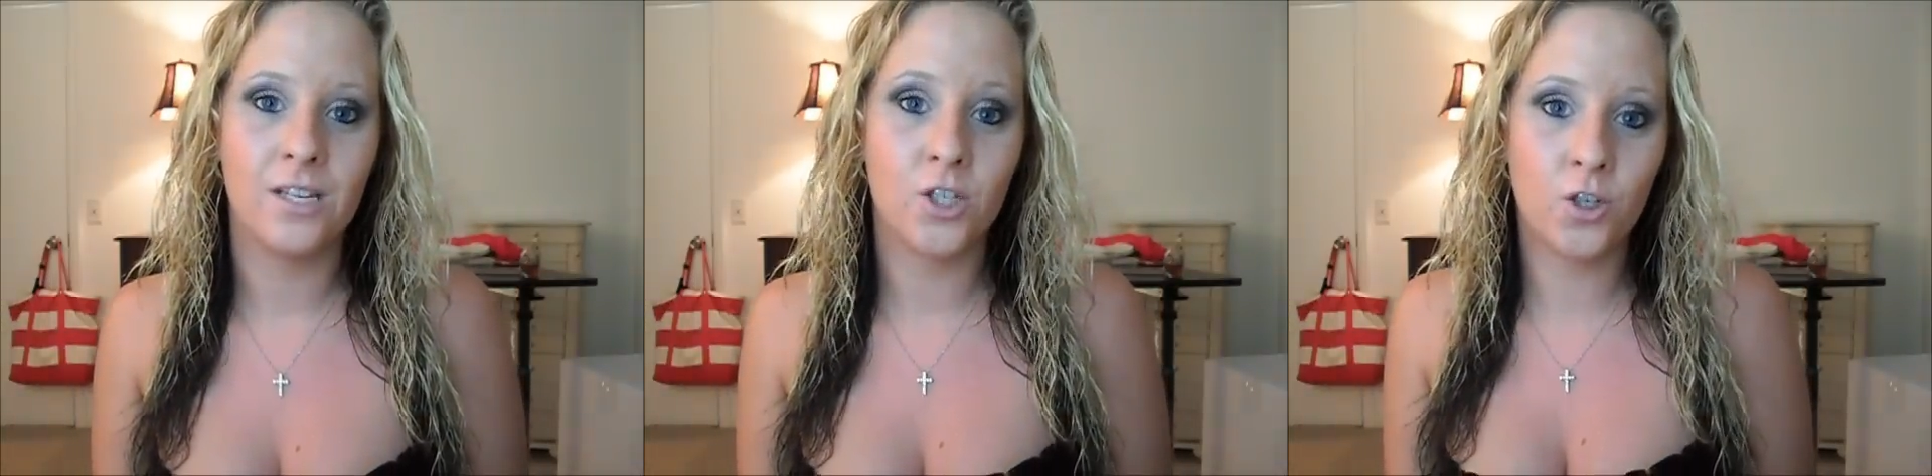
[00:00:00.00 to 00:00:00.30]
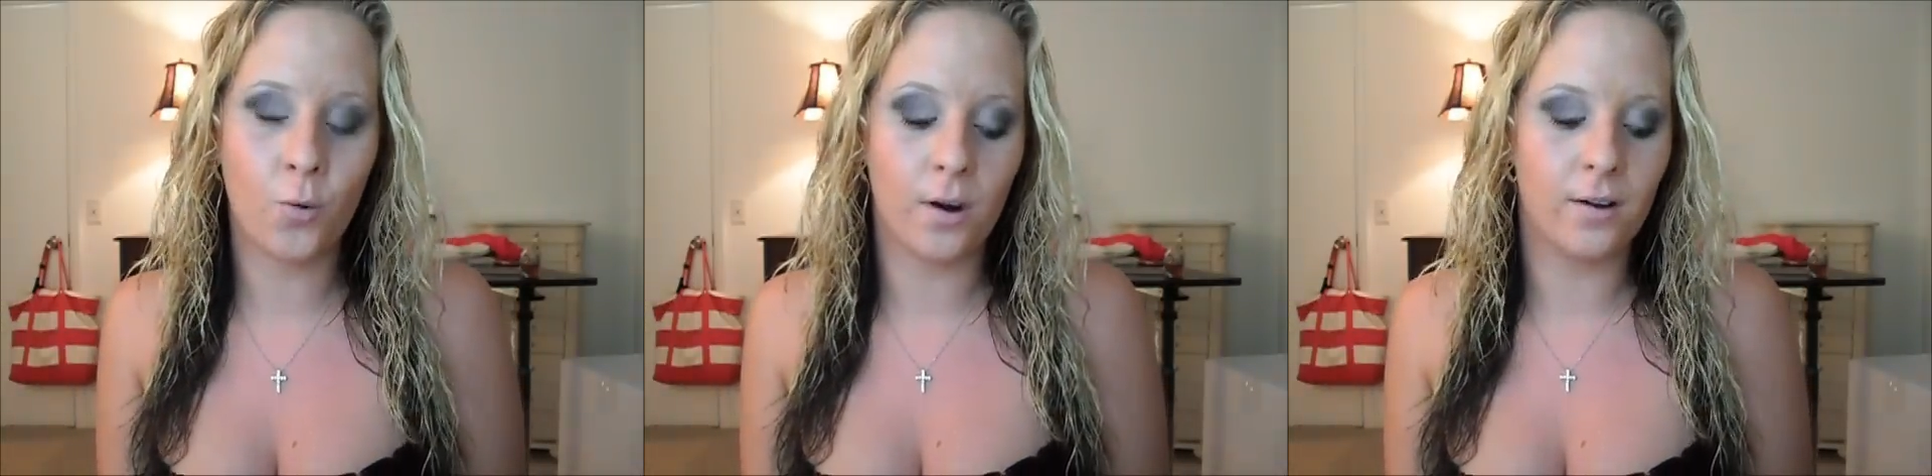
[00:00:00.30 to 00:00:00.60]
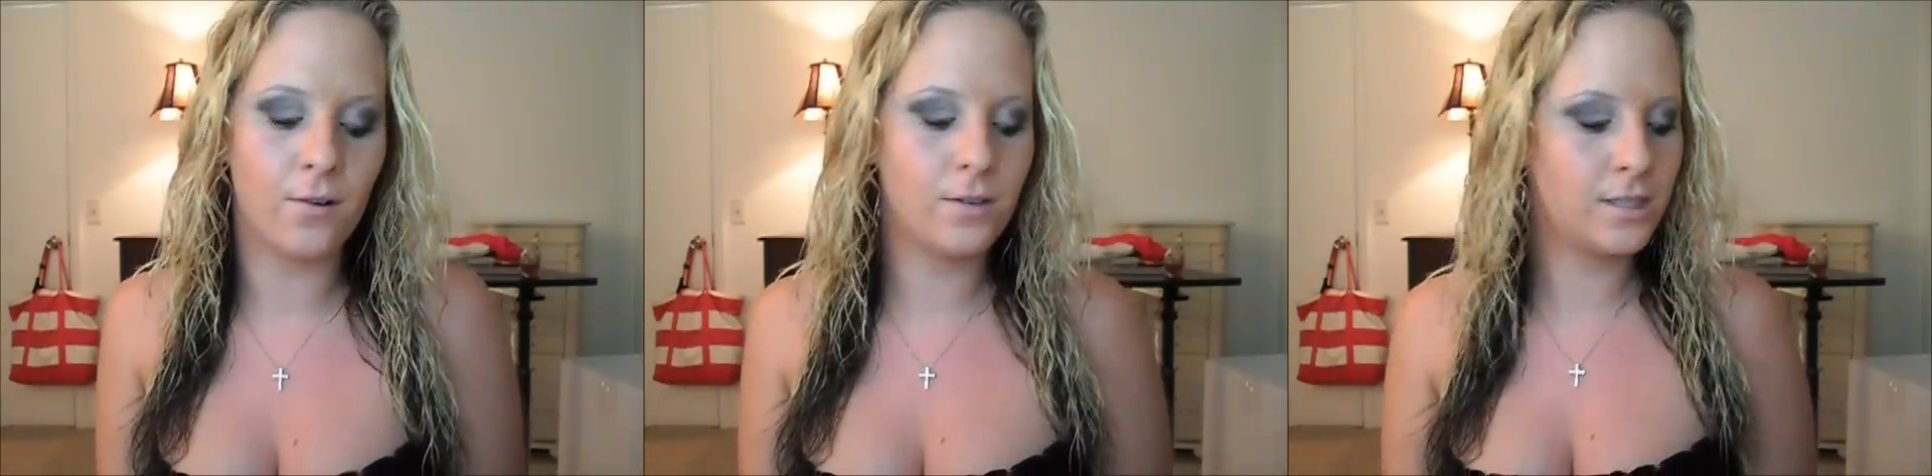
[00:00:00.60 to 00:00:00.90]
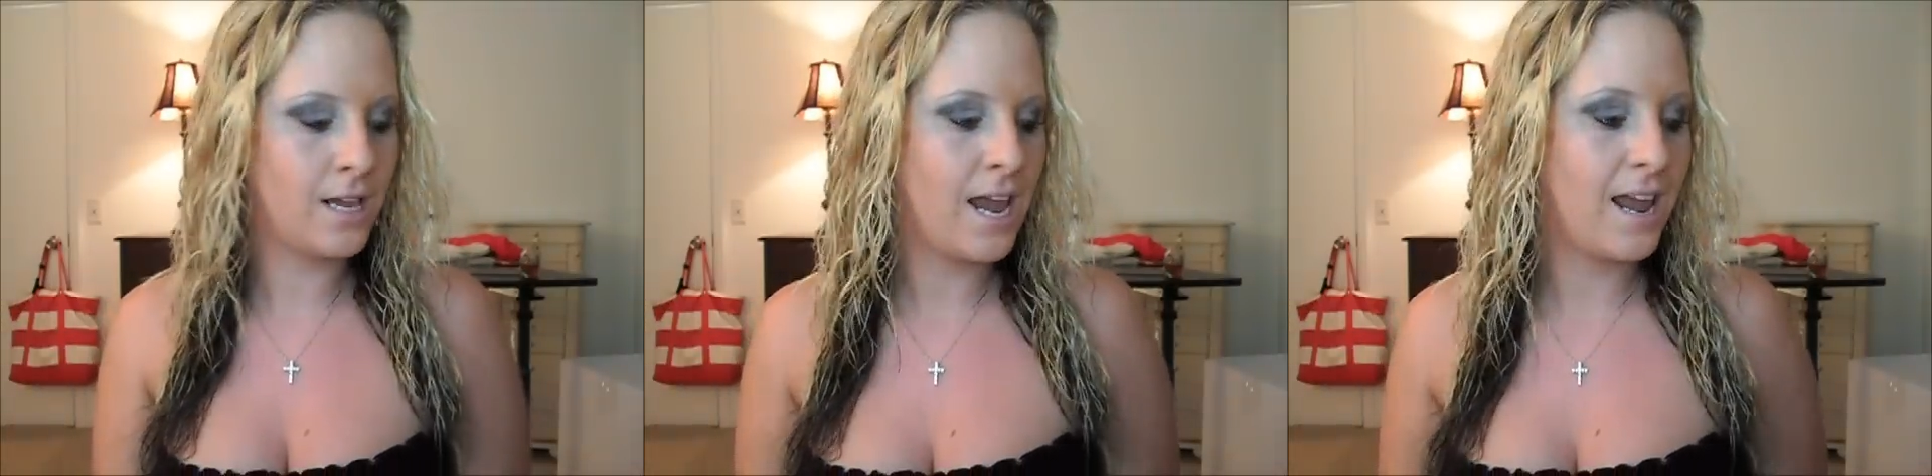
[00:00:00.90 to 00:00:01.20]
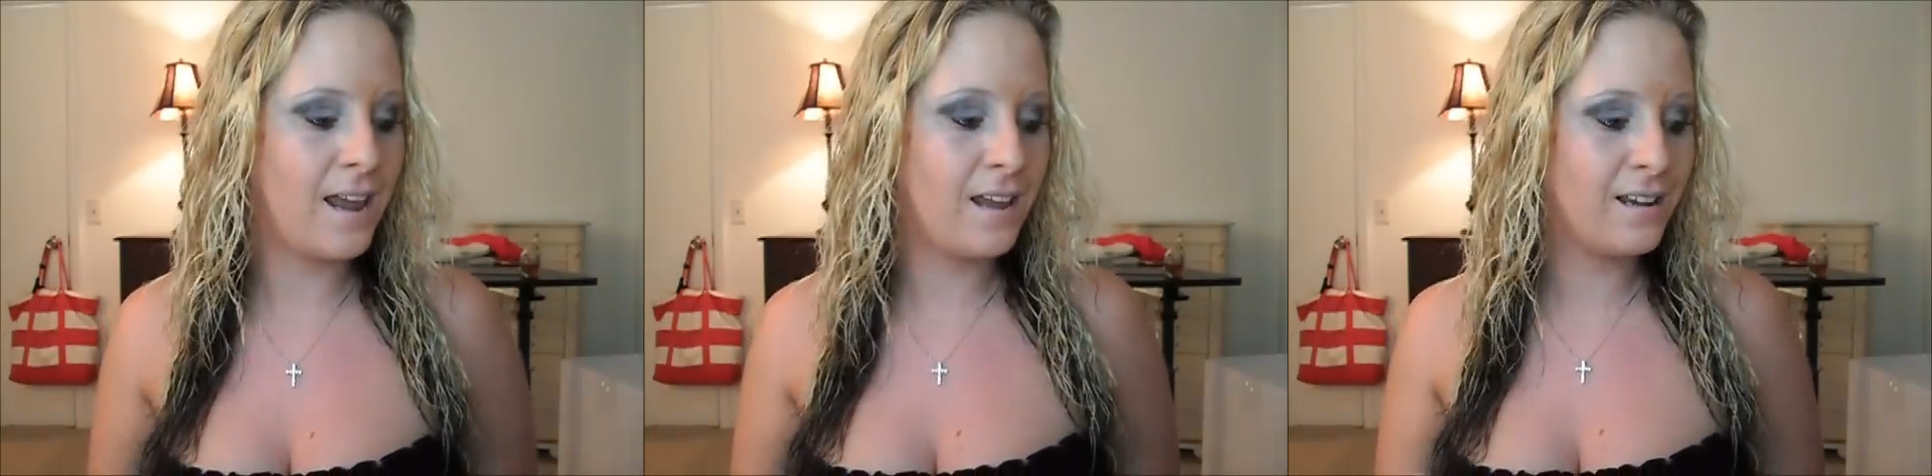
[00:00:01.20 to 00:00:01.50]
tutorials.
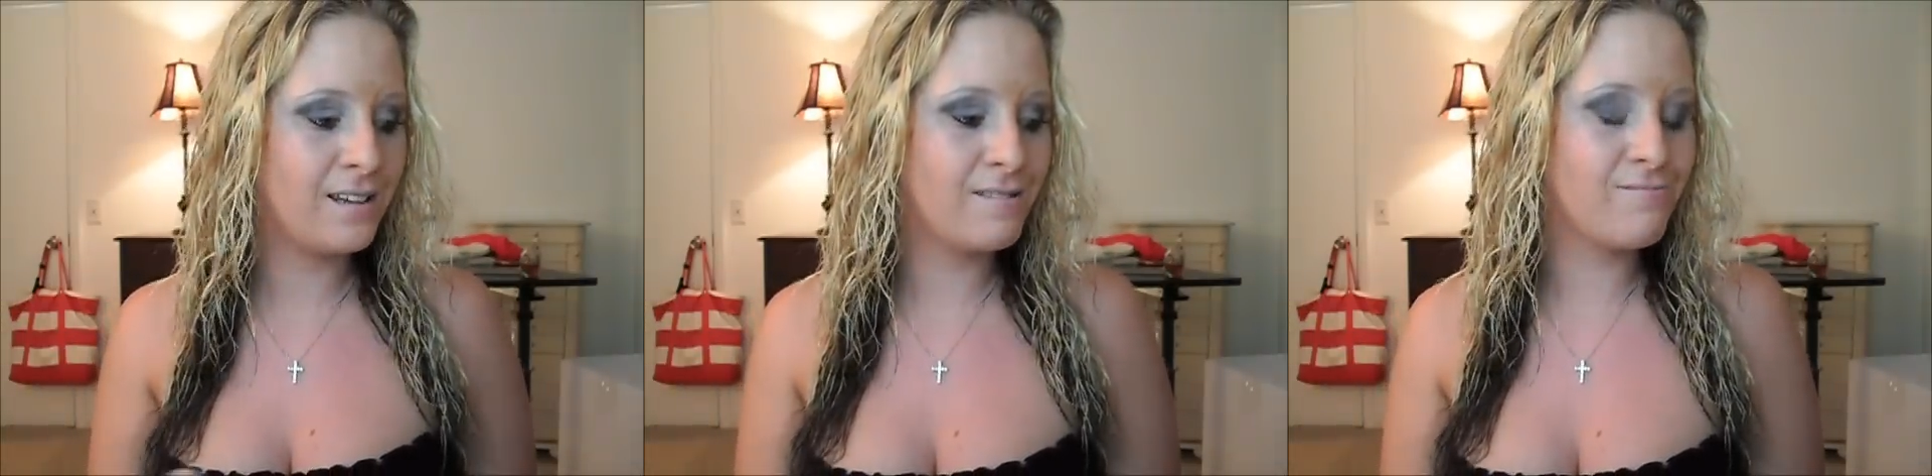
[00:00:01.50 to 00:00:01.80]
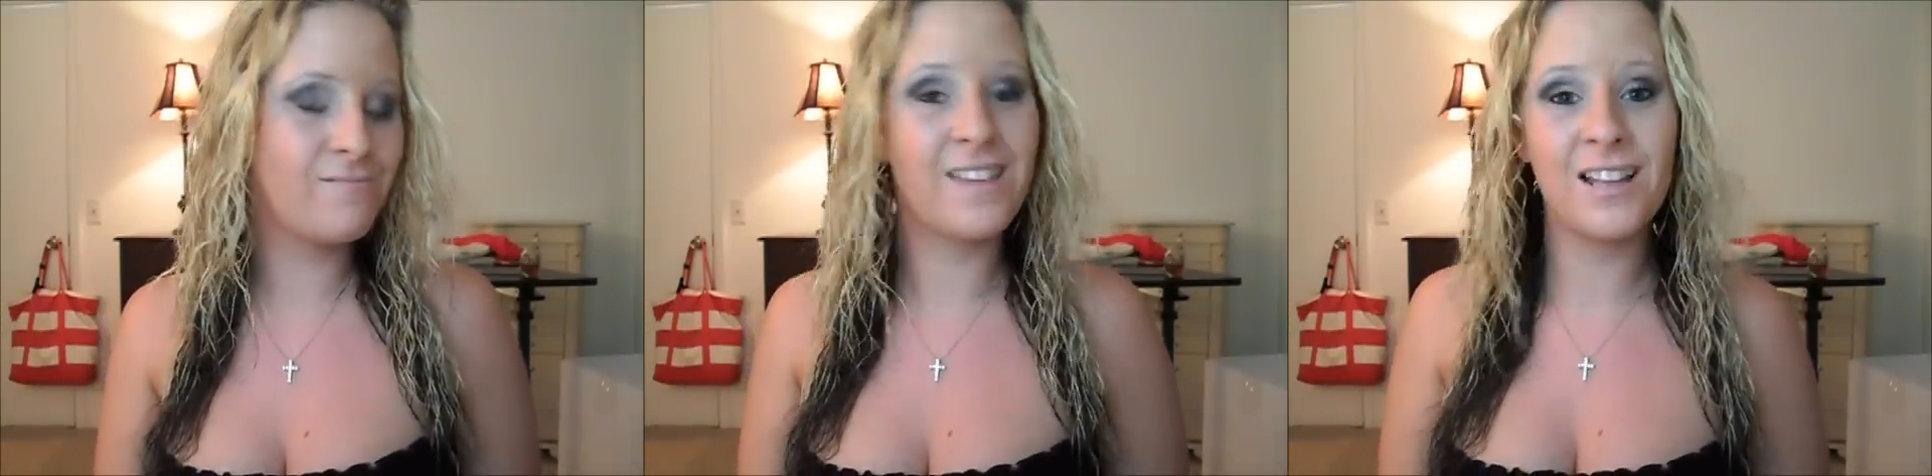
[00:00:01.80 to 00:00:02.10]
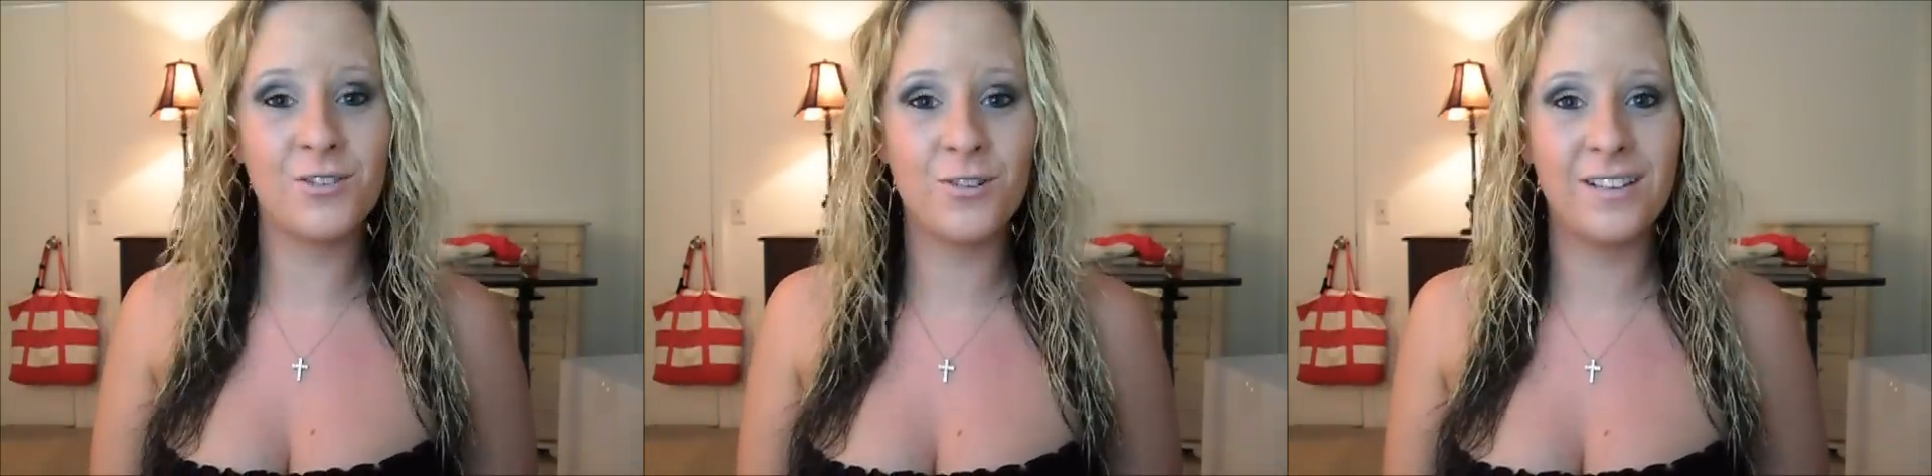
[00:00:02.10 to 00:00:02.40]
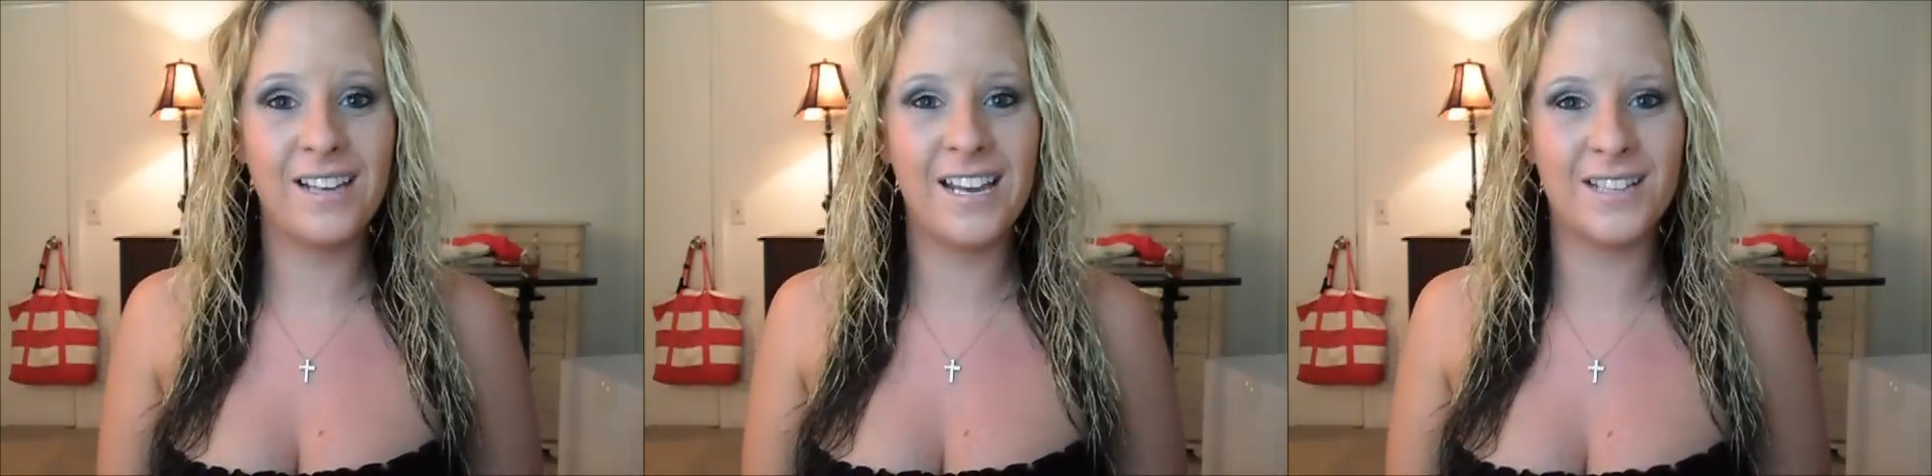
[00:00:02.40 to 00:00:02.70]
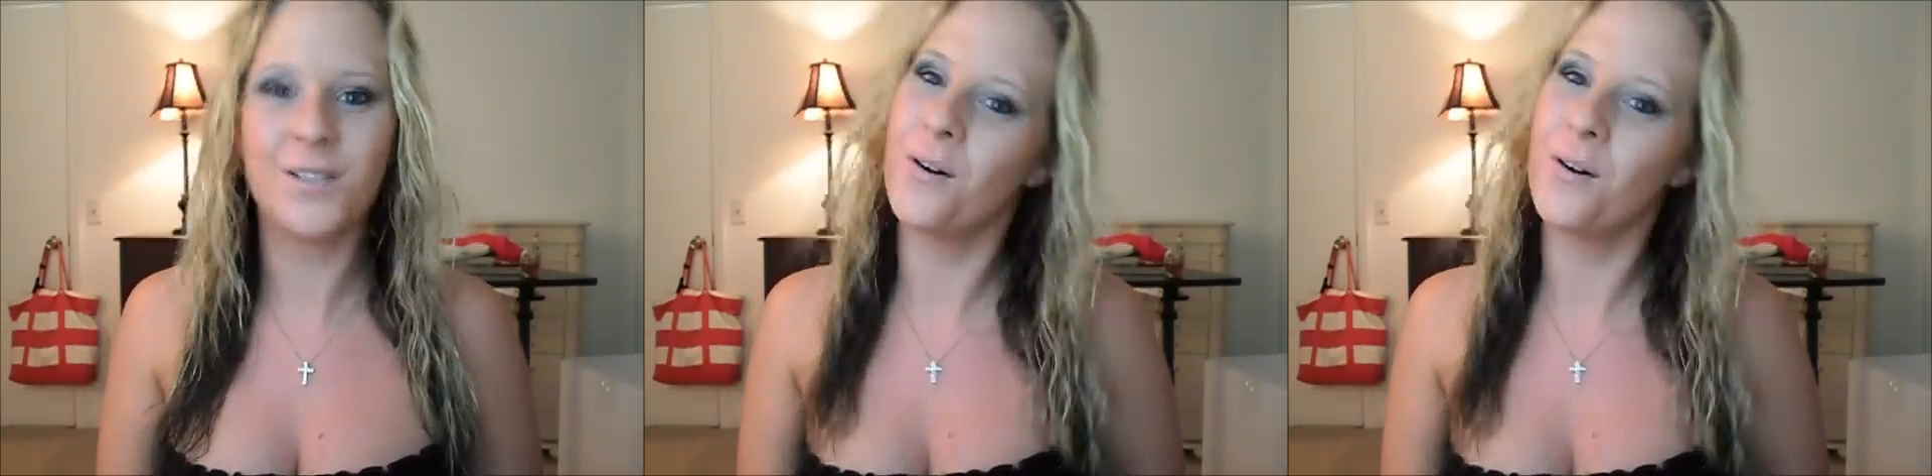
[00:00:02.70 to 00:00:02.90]
And that's really it.